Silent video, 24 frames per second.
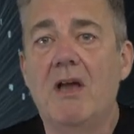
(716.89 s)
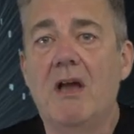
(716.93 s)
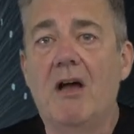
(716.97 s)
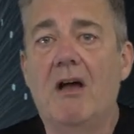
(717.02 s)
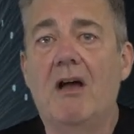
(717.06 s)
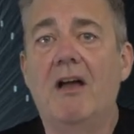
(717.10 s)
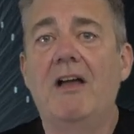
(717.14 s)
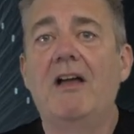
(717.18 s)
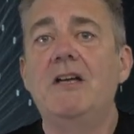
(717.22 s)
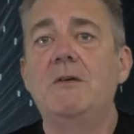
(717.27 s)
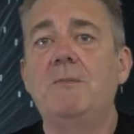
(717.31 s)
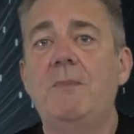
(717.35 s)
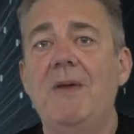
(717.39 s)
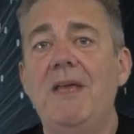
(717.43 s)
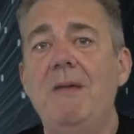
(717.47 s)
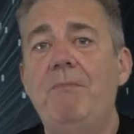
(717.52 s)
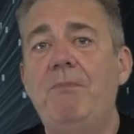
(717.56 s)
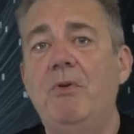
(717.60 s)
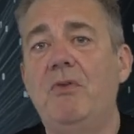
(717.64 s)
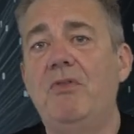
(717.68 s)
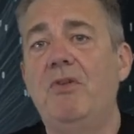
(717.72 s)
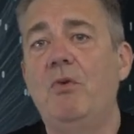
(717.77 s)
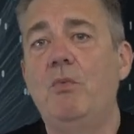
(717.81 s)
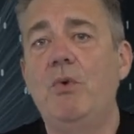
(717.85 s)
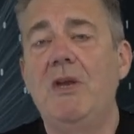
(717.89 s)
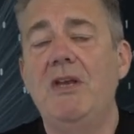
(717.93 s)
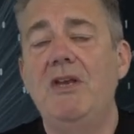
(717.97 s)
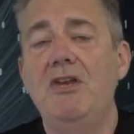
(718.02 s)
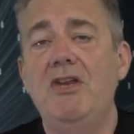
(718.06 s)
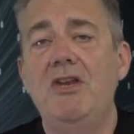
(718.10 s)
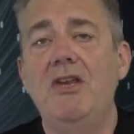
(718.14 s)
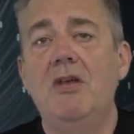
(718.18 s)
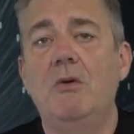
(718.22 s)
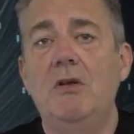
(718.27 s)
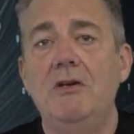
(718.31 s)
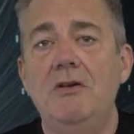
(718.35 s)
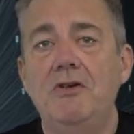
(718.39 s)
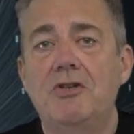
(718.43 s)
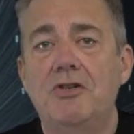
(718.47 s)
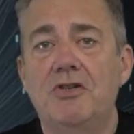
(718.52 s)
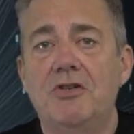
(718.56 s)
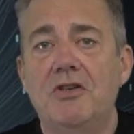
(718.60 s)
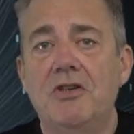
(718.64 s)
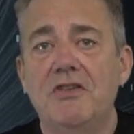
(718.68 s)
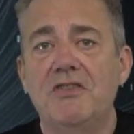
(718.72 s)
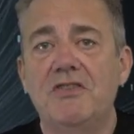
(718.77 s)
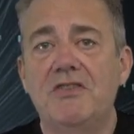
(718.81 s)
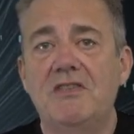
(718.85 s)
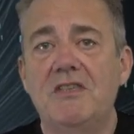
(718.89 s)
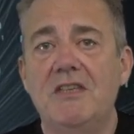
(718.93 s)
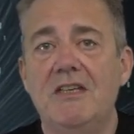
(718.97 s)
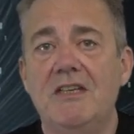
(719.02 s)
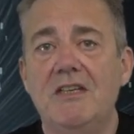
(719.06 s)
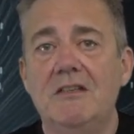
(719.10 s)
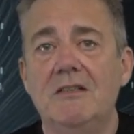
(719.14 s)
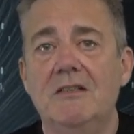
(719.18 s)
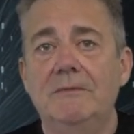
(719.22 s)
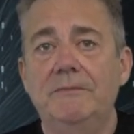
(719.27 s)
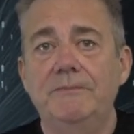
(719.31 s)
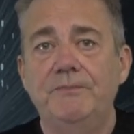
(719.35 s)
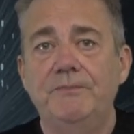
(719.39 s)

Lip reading: hired people that we knew and trusted